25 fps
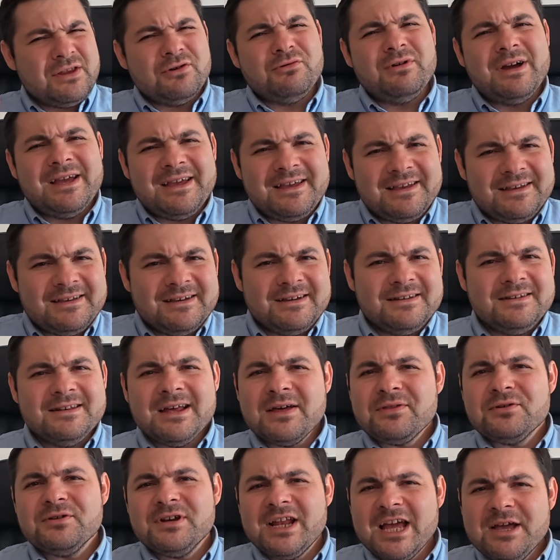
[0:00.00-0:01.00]
the way,
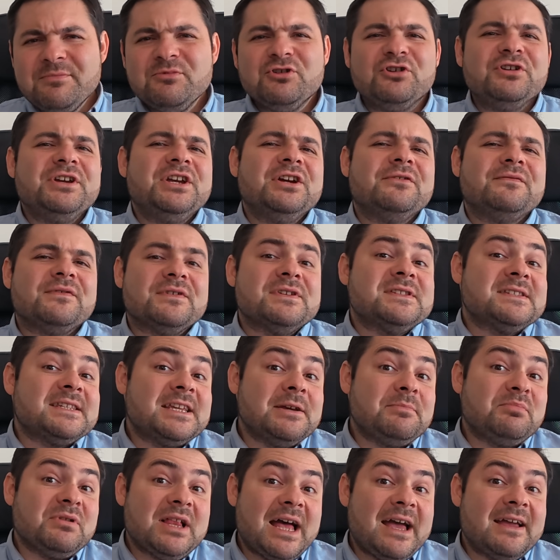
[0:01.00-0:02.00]
another name you'll hear for
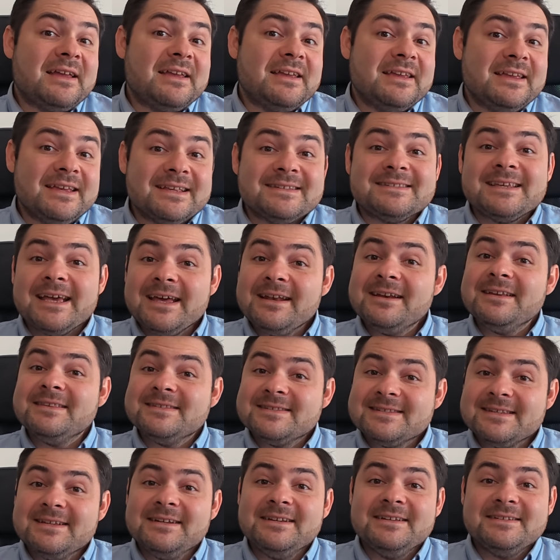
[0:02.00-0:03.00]
skiplagging is
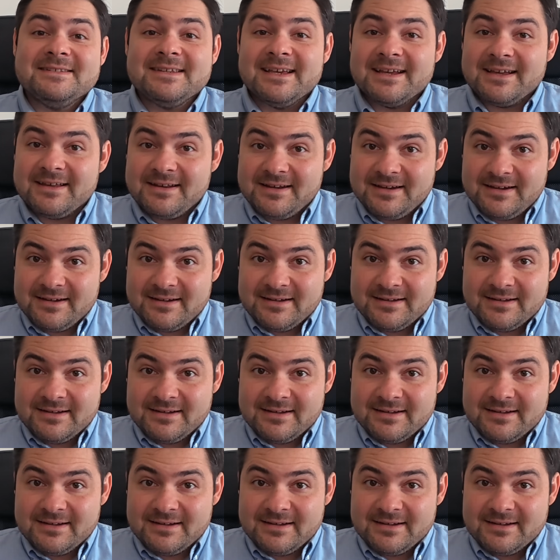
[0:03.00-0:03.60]
hidden city ticketing.